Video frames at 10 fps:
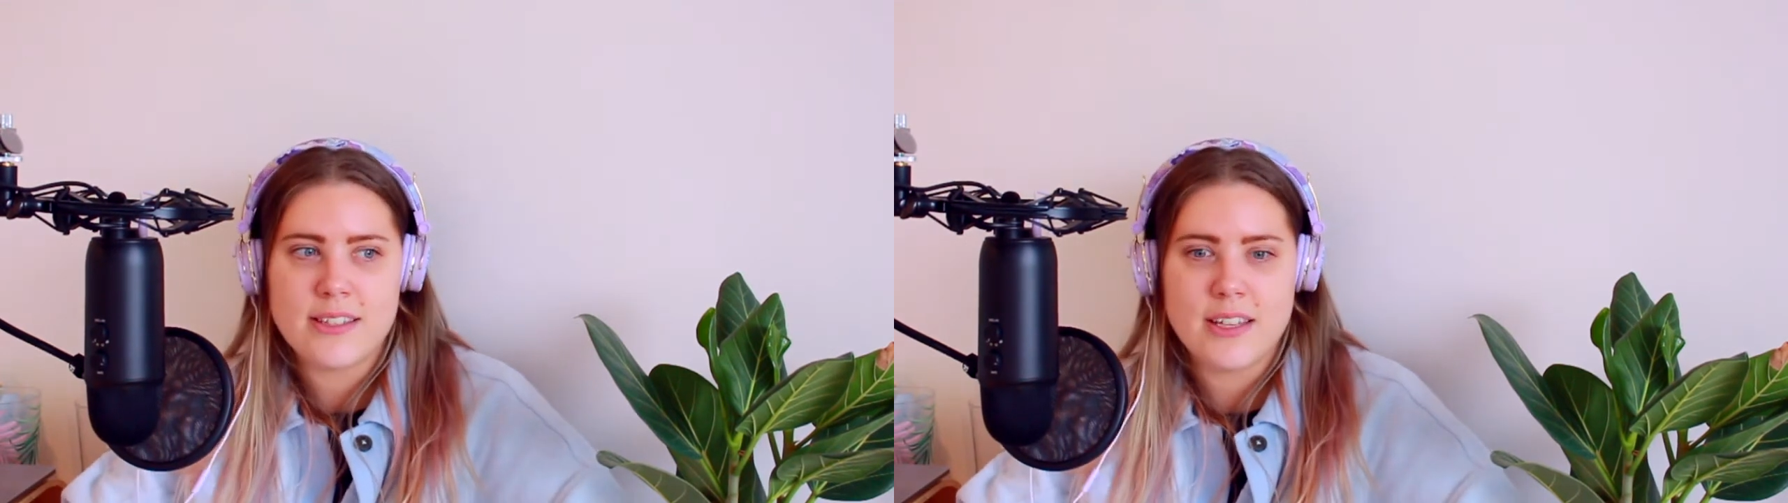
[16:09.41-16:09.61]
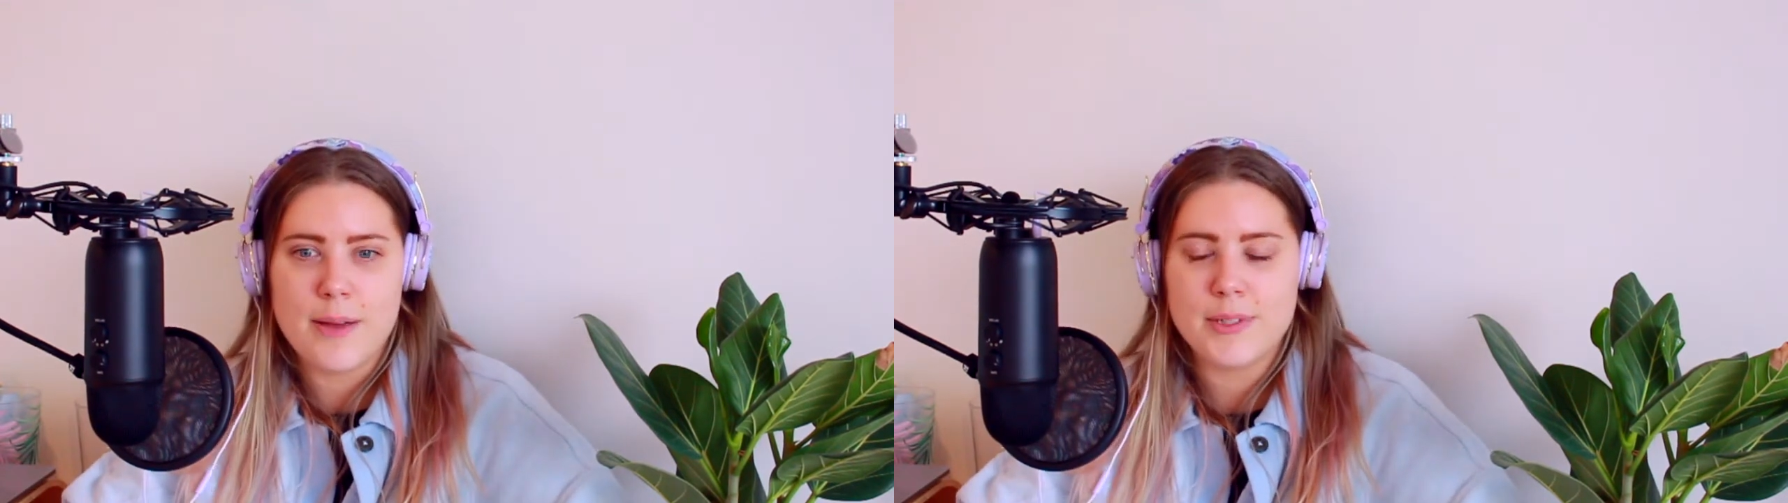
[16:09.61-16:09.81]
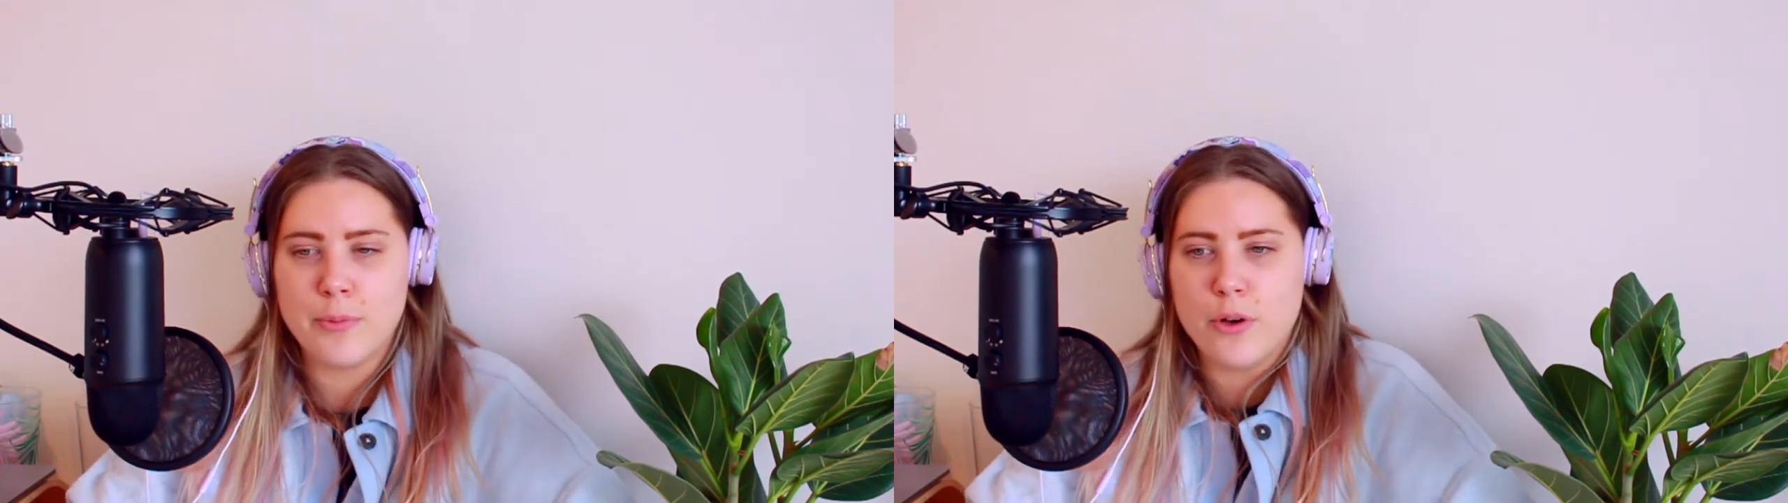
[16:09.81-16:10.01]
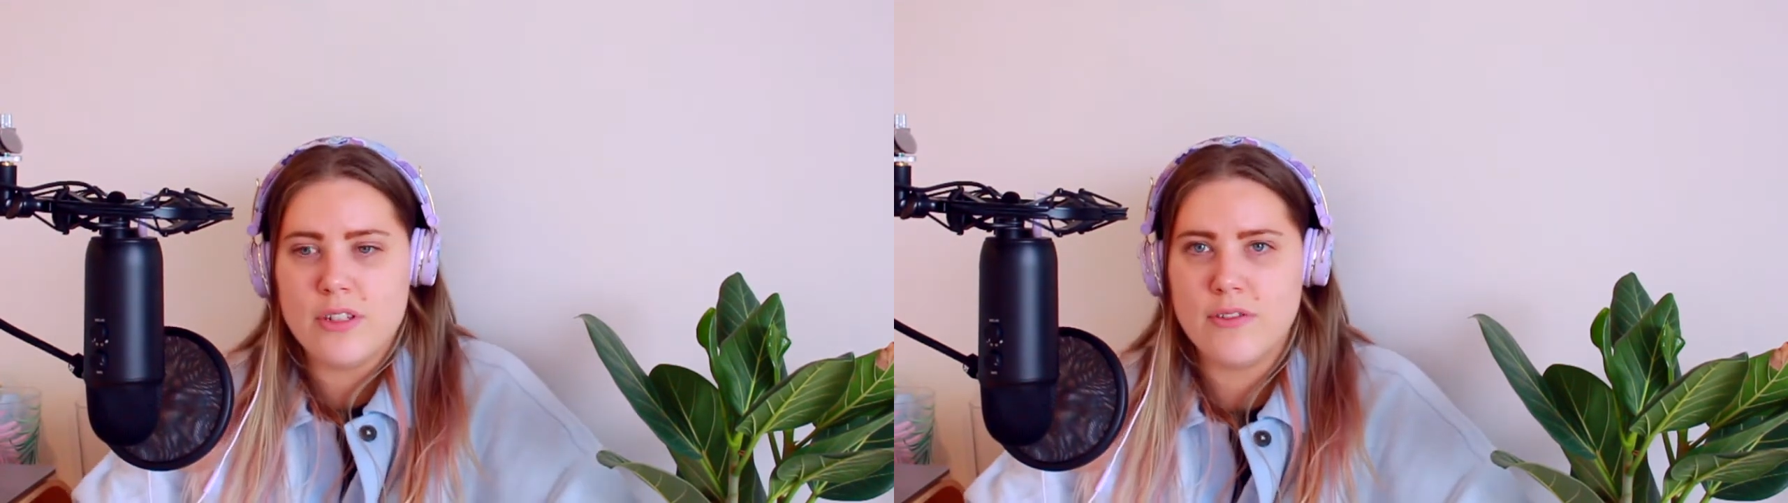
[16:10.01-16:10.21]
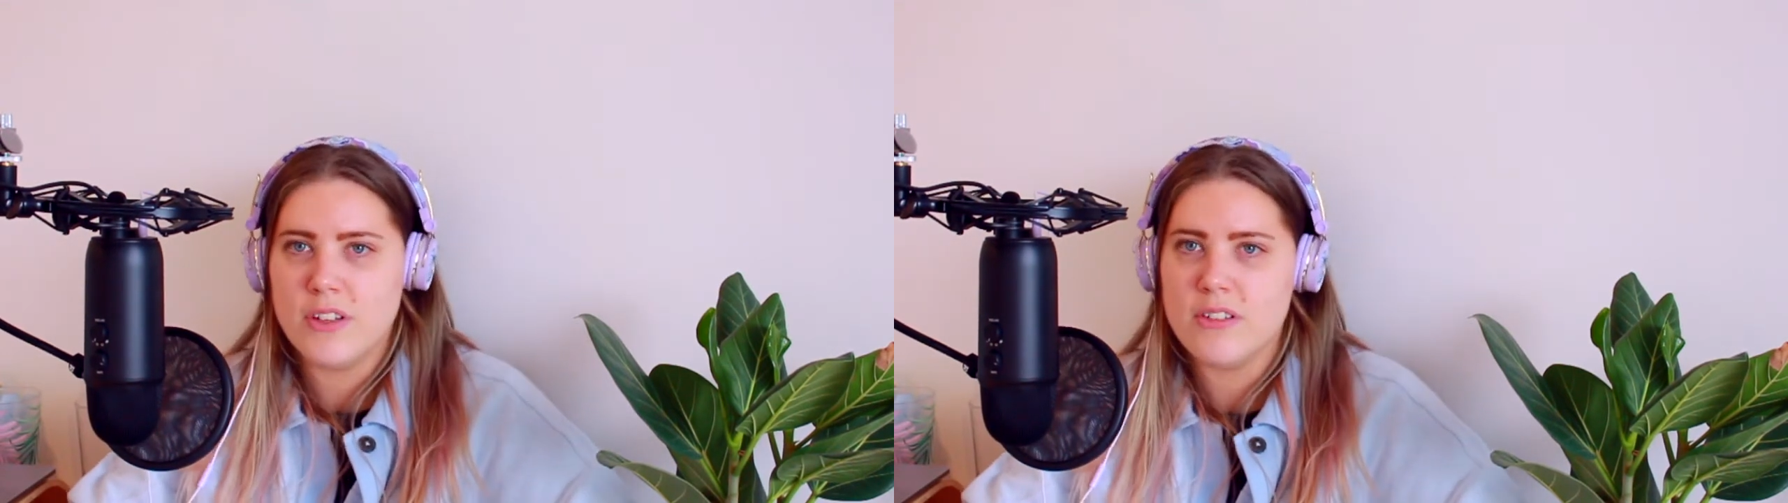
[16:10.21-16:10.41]
that I'm supposed to
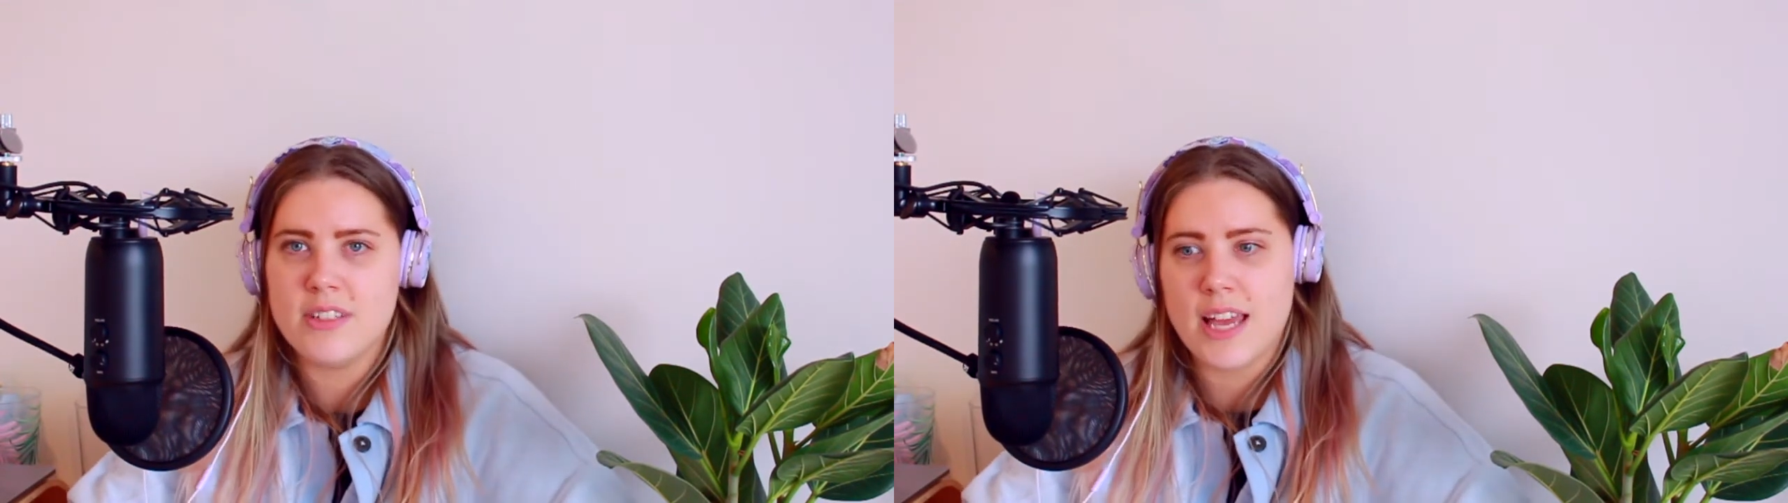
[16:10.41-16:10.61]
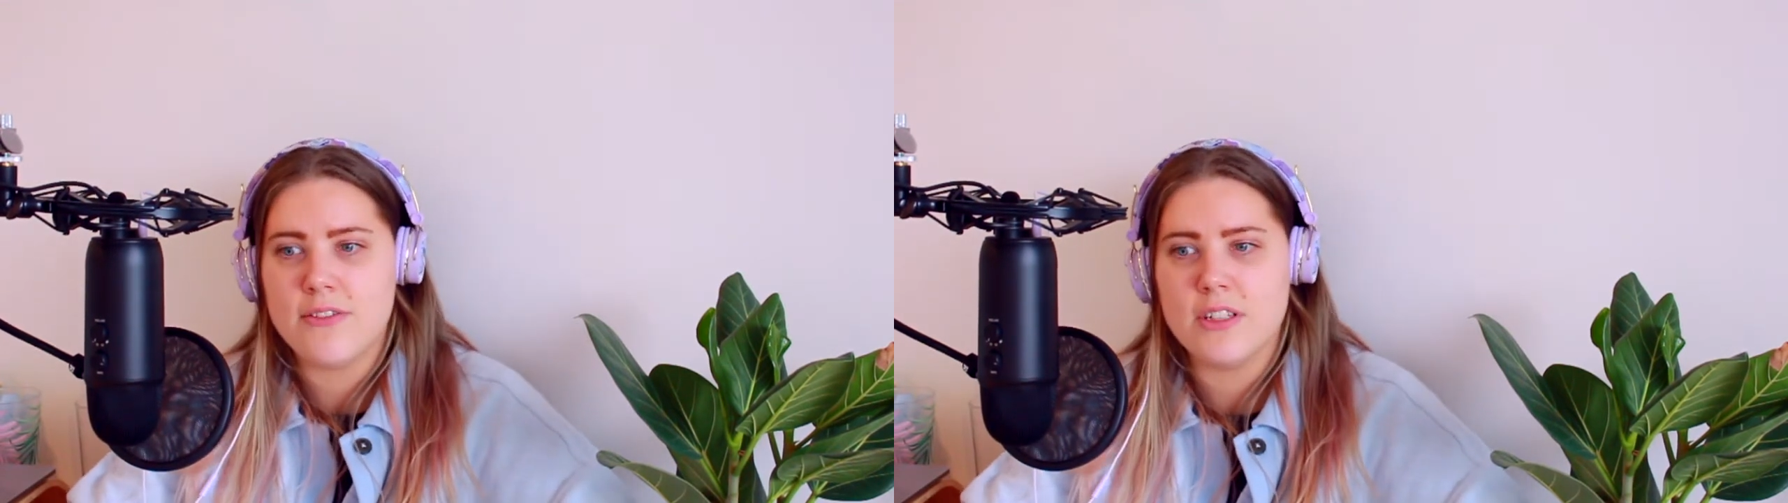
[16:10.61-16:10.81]
feel safe and